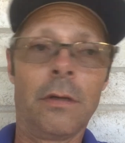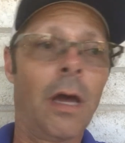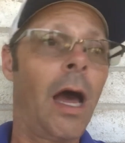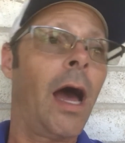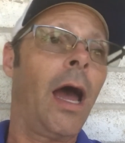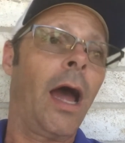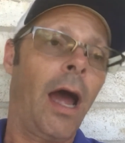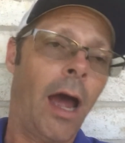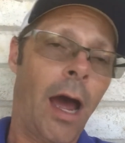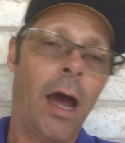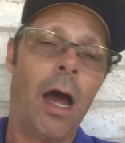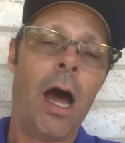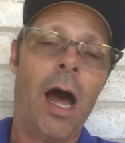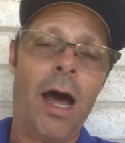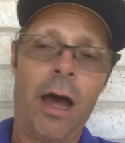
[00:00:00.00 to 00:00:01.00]
I,
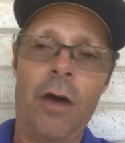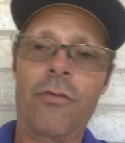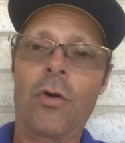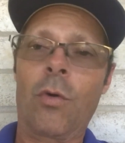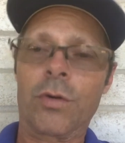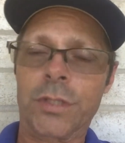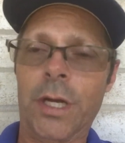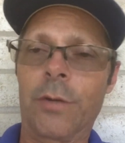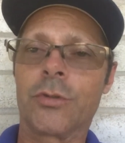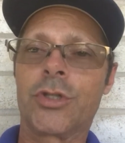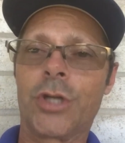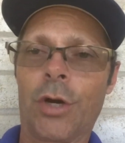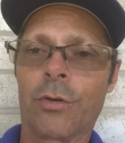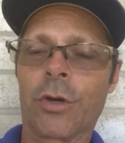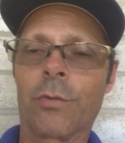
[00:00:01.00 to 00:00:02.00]
I of course, I was
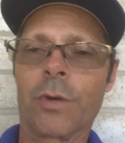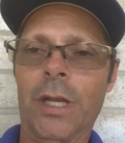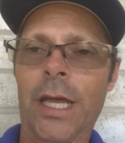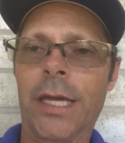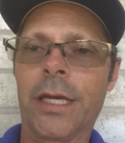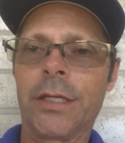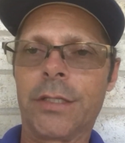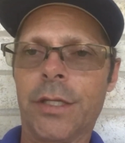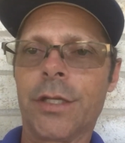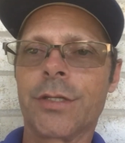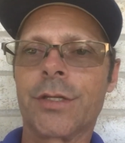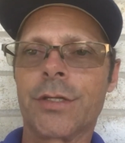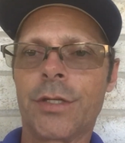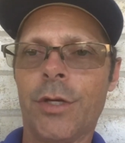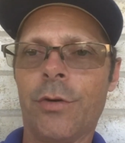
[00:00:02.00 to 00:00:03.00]
joking related to
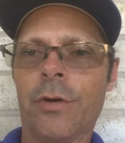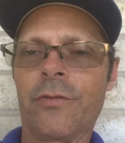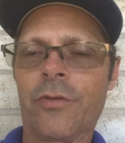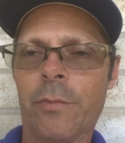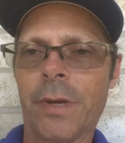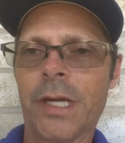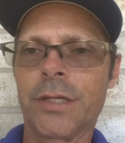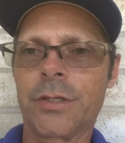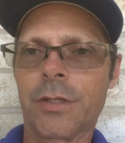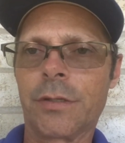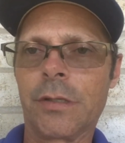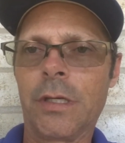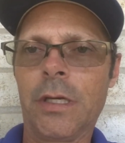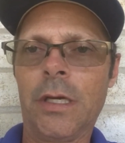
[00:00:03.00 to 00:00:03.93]
this is new information.